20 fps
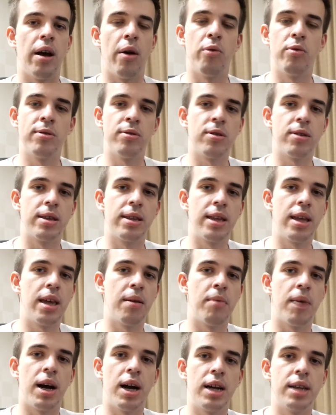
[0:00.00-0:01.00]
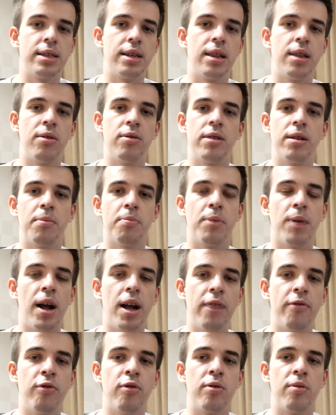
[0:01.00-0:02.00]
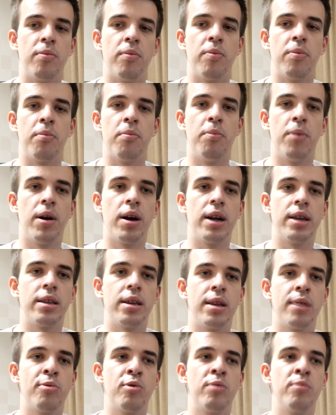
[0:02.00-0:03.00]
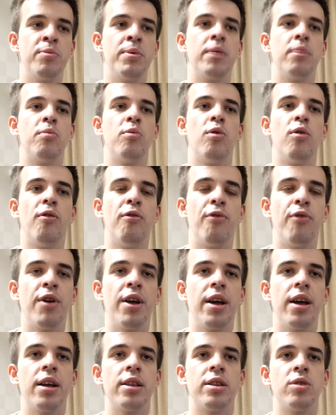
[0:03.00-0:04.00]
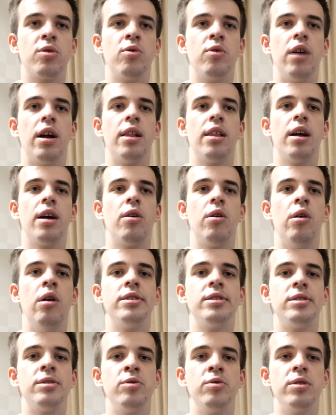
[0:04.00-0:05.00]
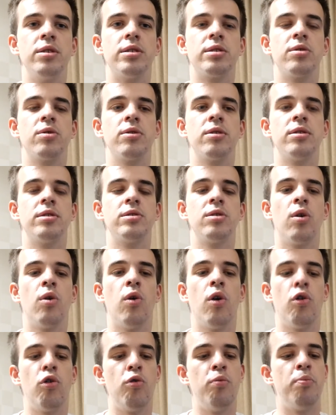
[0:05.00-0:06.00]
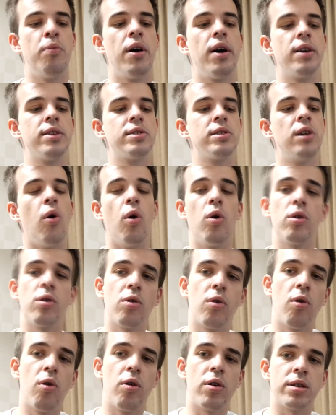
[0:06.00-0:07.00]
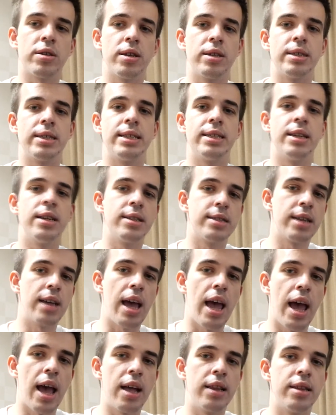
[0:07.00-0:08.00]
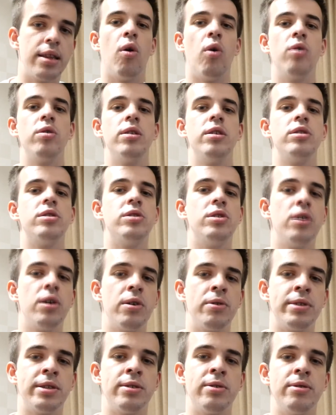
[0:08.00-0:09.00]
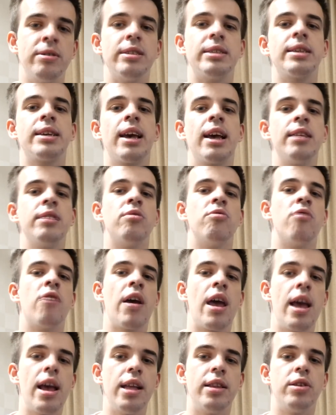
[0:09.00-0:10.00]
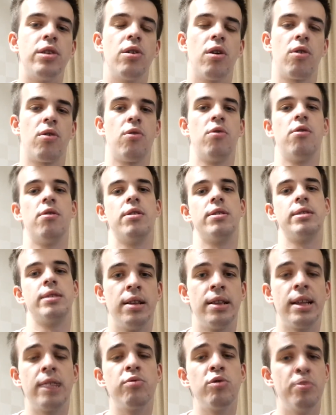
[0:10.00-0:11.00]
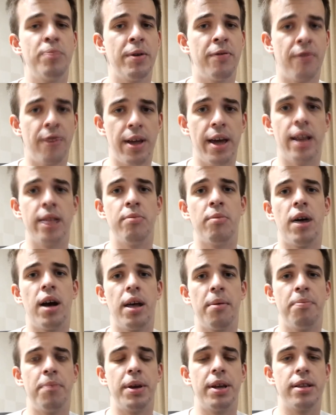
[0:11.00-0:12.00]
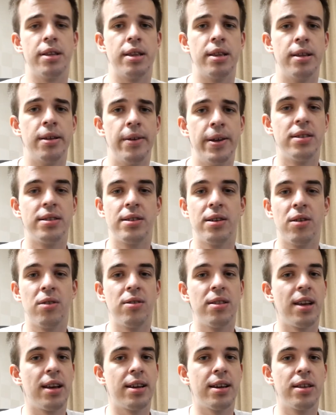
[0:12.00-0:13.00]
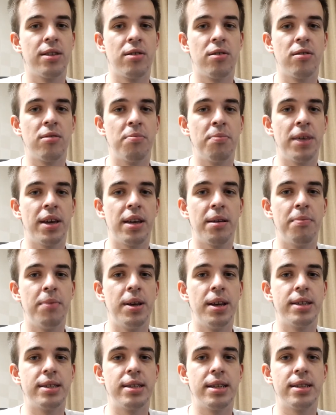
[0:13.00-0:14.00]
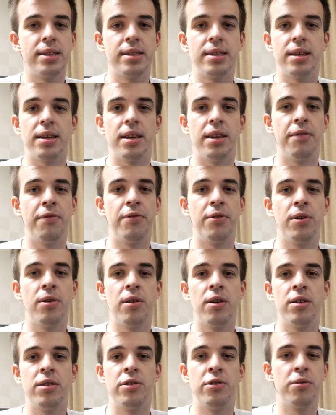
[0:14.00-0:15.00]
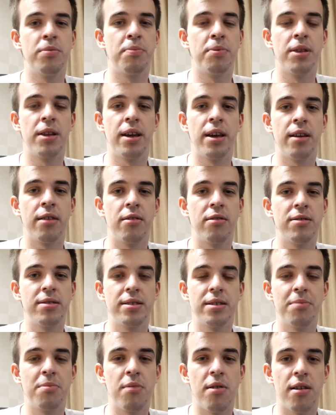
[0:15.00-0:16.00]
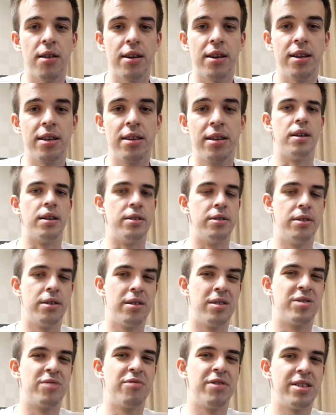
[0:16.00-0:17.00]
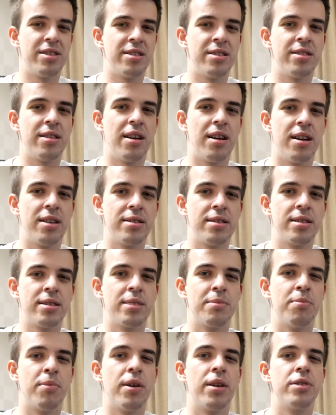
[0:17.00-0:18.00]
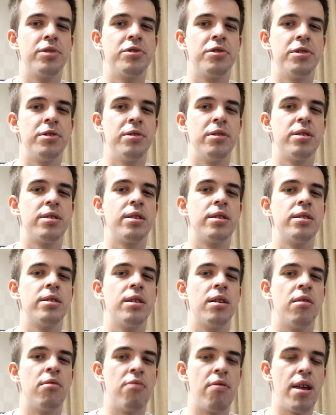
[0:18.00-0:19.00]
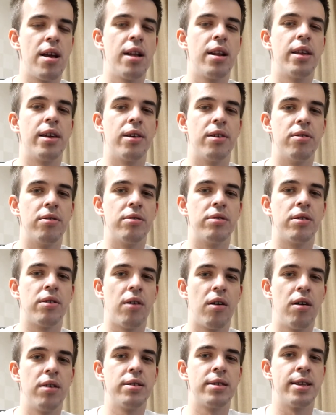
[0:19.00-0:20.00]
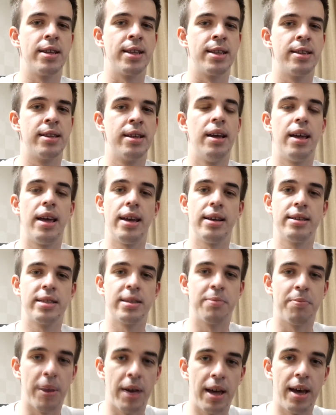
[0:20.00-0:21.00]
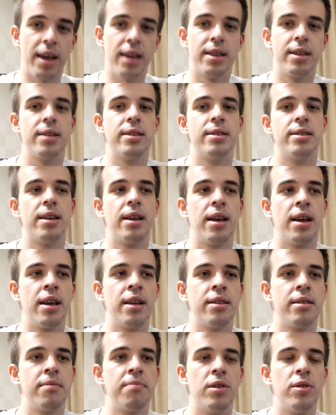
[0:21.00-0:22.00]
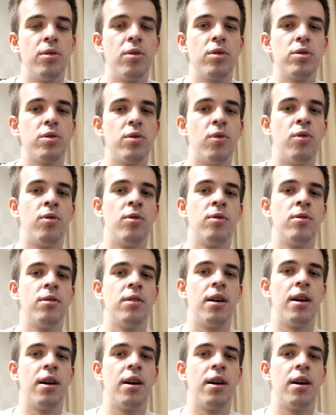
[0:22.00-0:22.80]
I will not name other learning platform, but it will be more fair to allow students only those who pass all courses till the end, only those students can rate your course. That would be fair in my opinion. So, like in all big business, if you are a new player on the market and you are treating others by introducing really good content, expect that not all